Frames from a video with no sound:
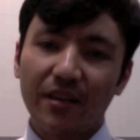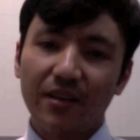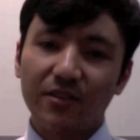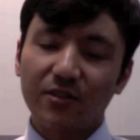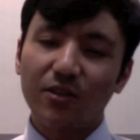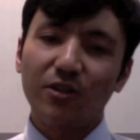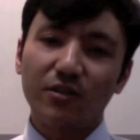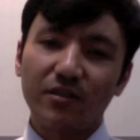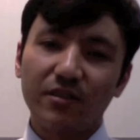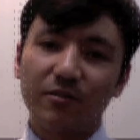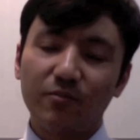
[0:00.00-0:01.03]
So
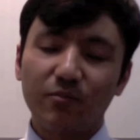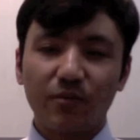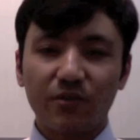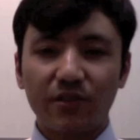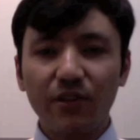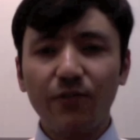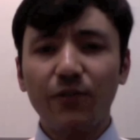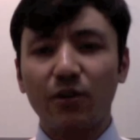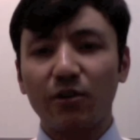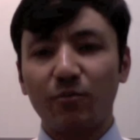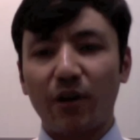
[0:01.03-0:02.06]
the
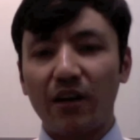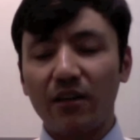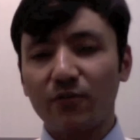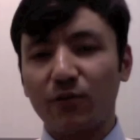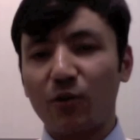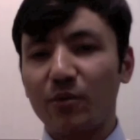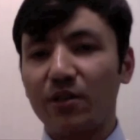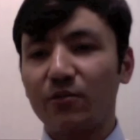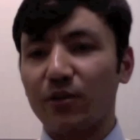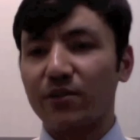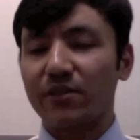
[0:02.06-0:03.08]
difficult part for me
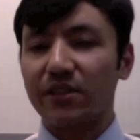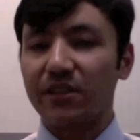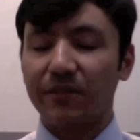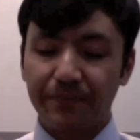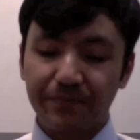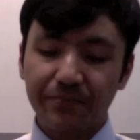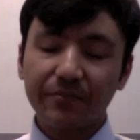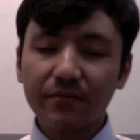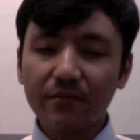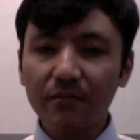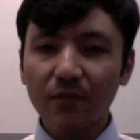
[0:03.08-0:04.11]
was a
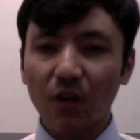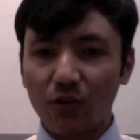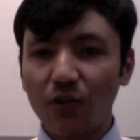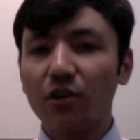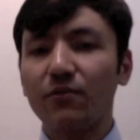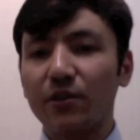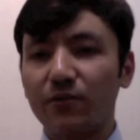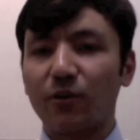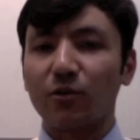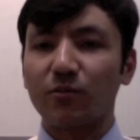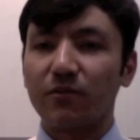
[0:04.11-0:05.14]
honorific
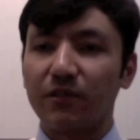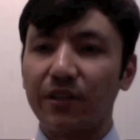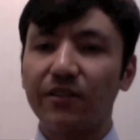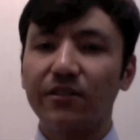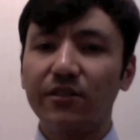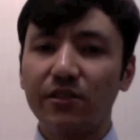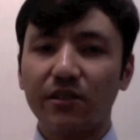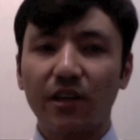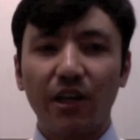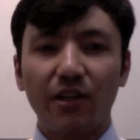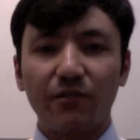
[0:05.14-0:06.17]
form of language,
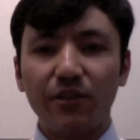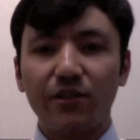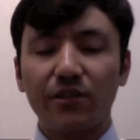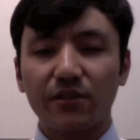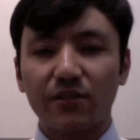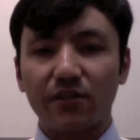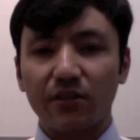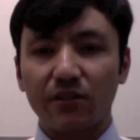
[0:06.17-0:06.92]
which is